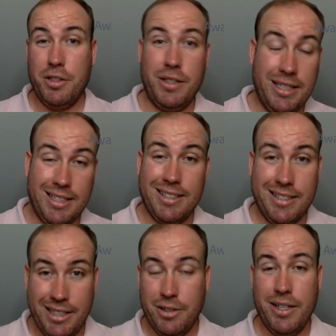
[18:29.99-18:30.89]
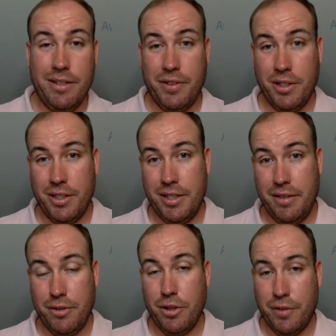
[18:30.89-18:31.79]
You need to consider it if you're in
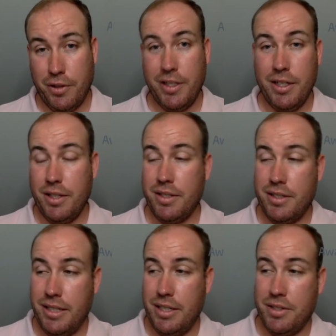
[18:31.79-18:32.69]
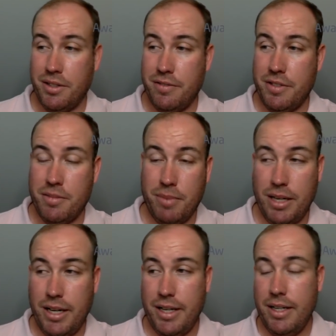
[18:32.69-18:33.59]
Denver, if you're in a city serviced
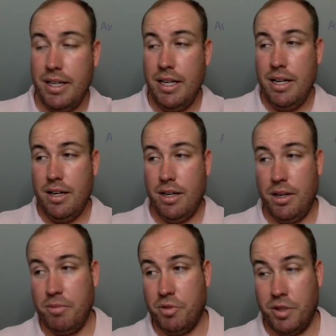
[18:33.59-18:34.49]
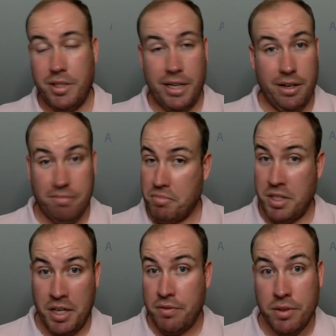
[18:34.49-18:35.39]
by Frontier,
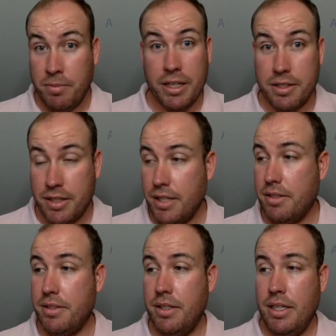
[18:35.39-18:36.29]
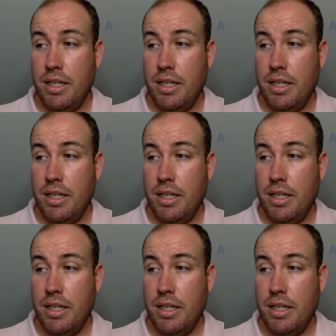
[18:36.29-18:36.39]
can definitely make sense.